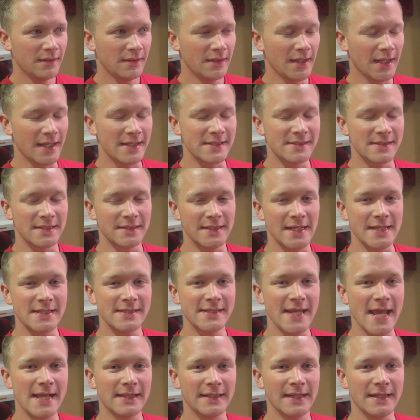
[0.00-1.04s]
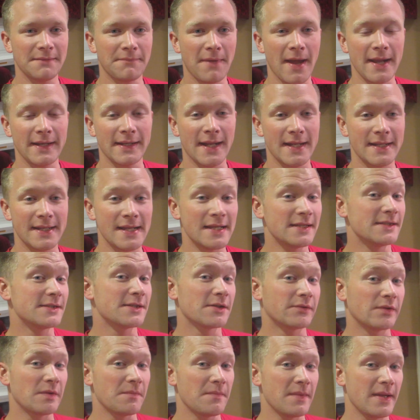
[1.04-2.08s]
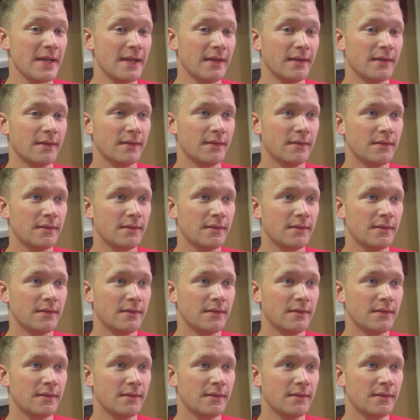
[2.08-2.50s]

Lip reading: guess the descaling might not necessarily mean